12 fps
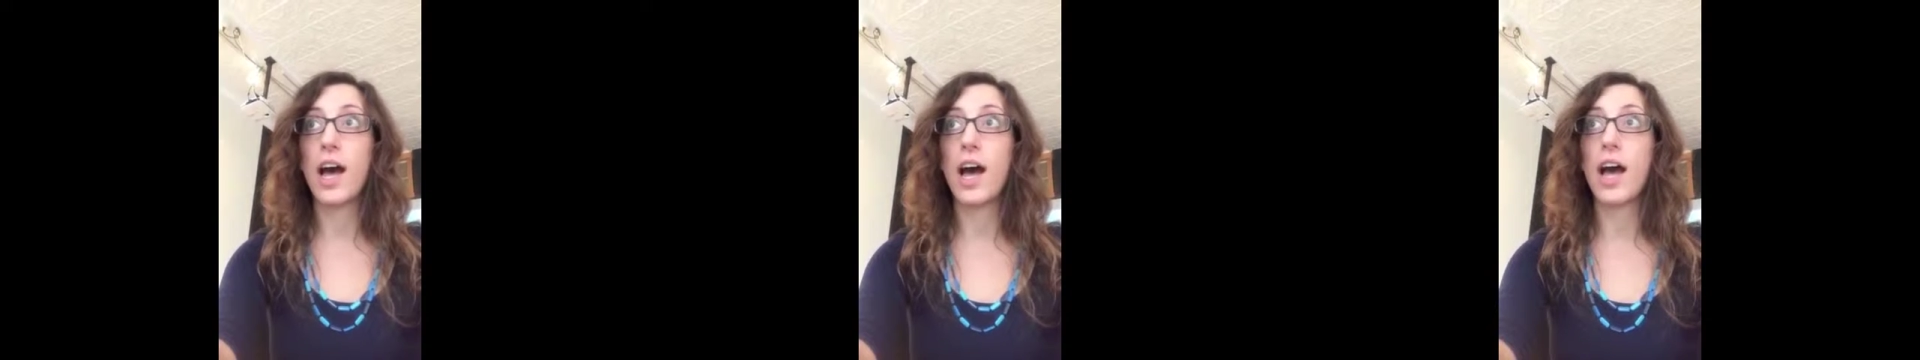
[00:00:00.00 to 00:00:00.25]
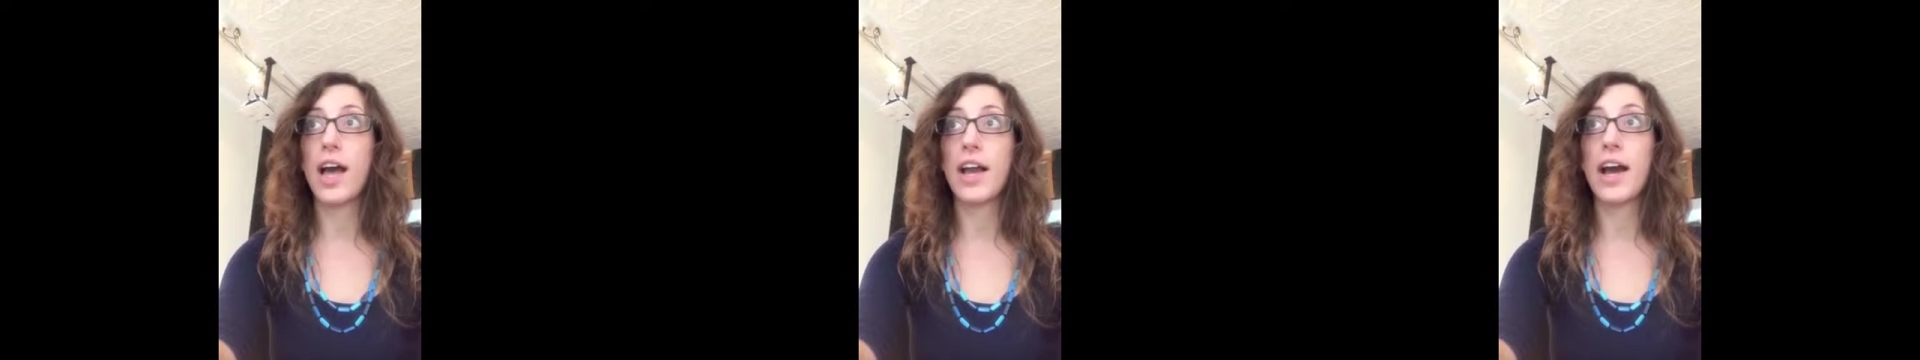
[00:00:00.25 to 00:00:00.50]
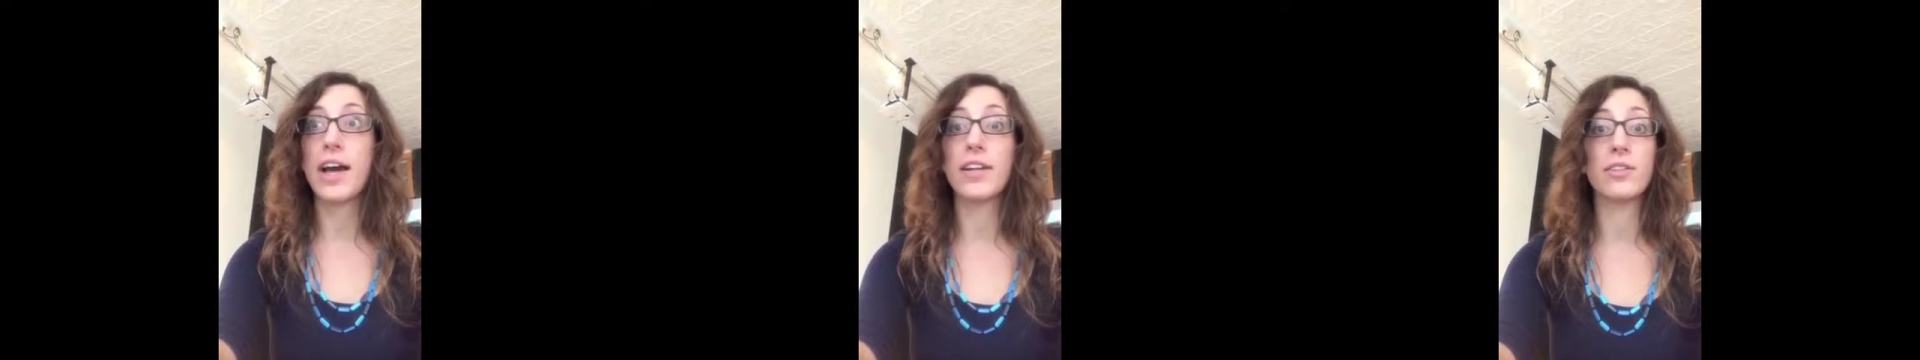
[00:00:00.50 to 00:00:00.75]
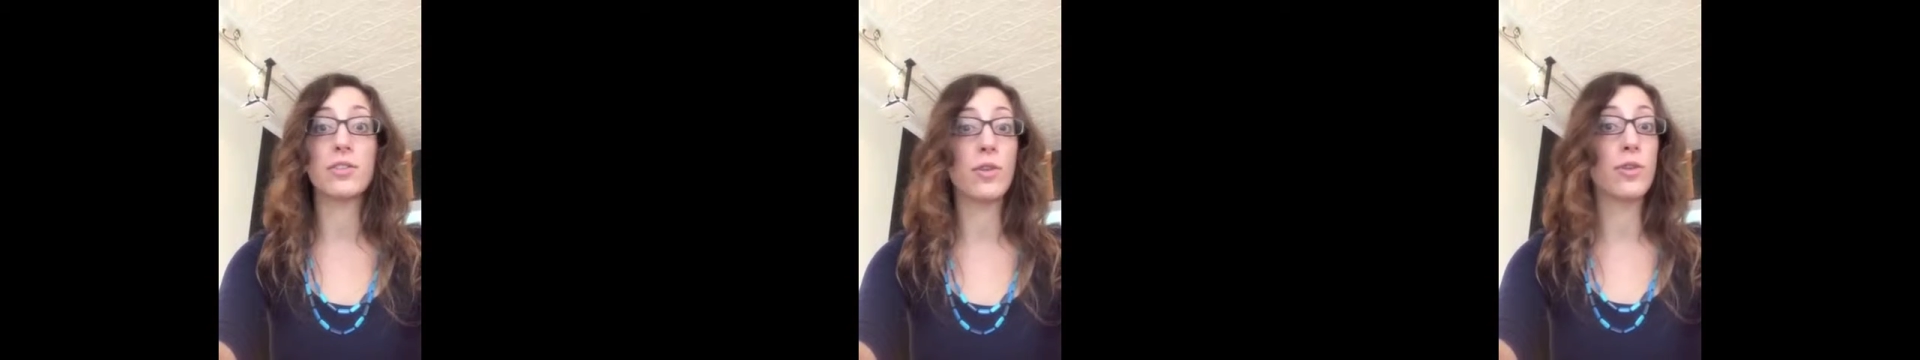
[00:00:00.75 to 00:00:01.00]
I
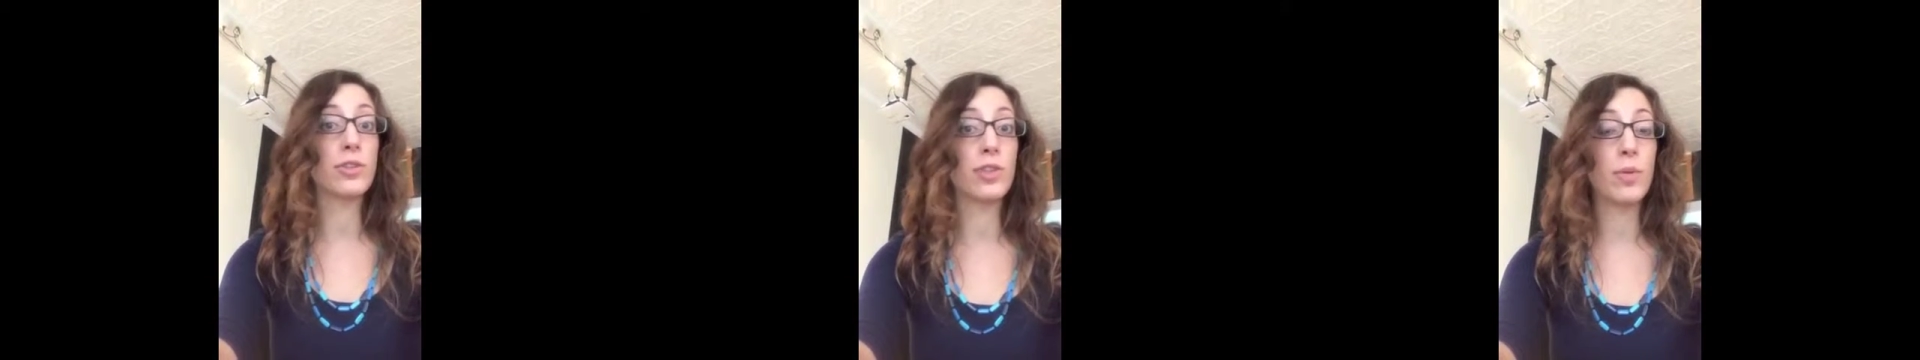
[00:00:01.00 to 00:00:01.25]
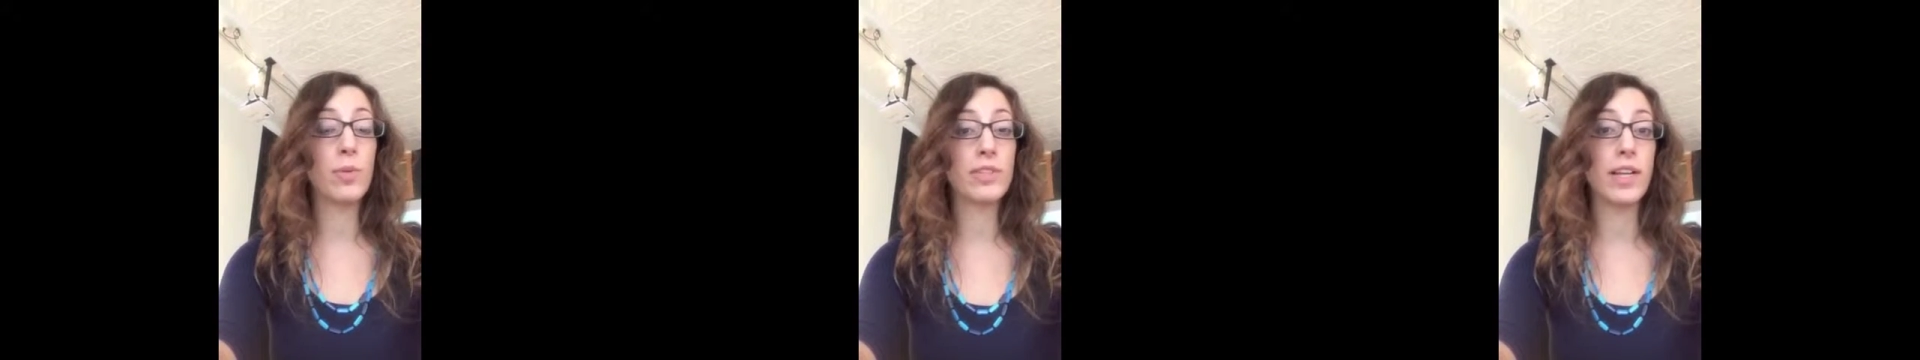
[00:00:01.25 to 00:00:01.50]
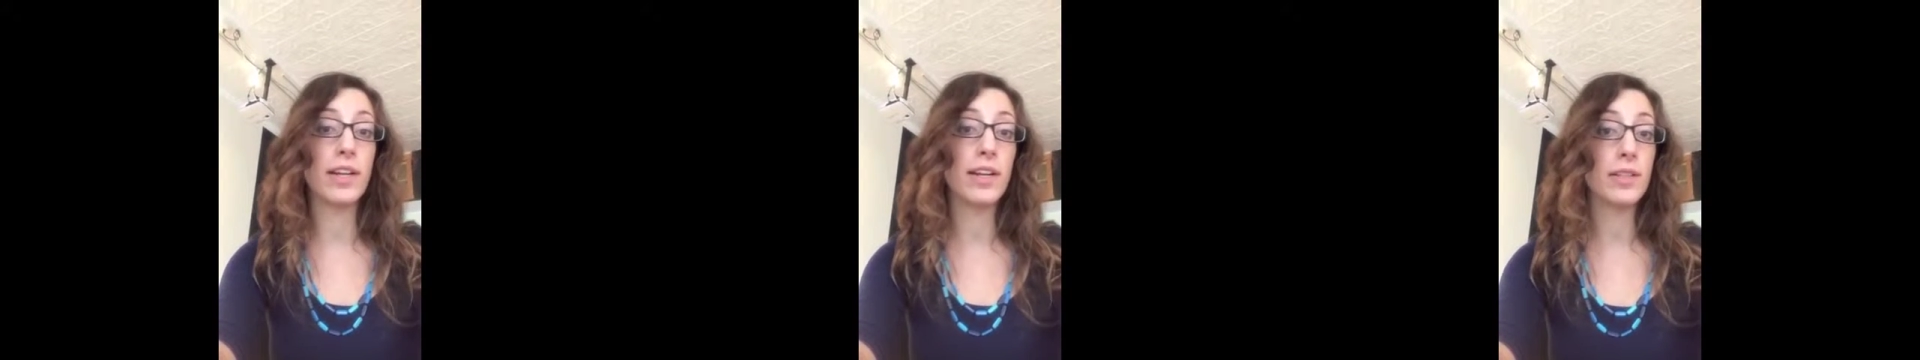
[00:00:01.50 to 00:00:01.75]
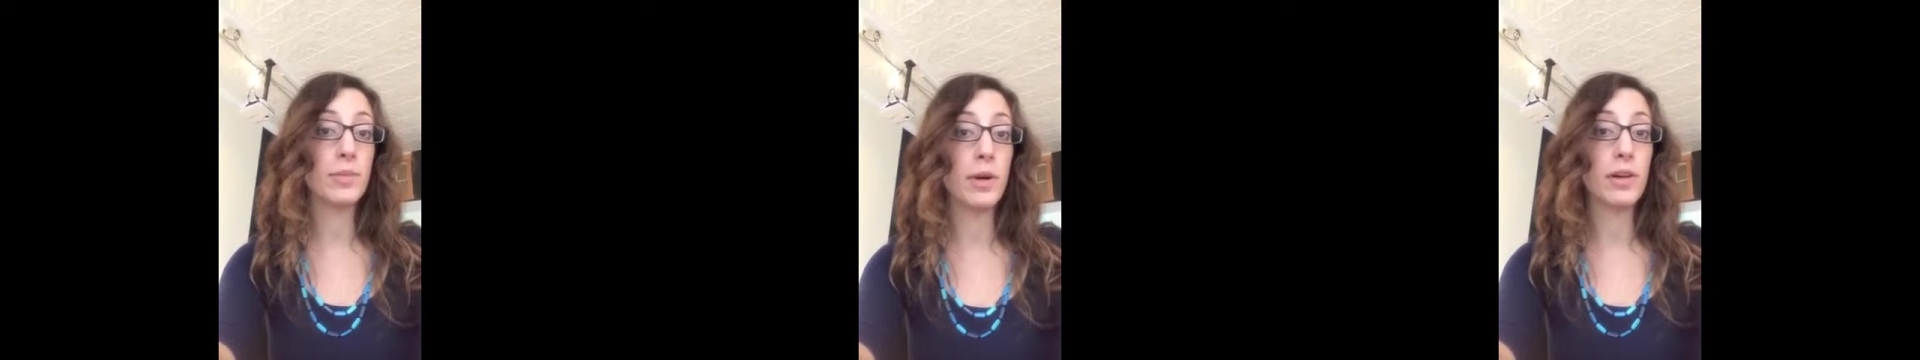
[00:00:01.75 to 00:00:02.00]
had a solo show presented as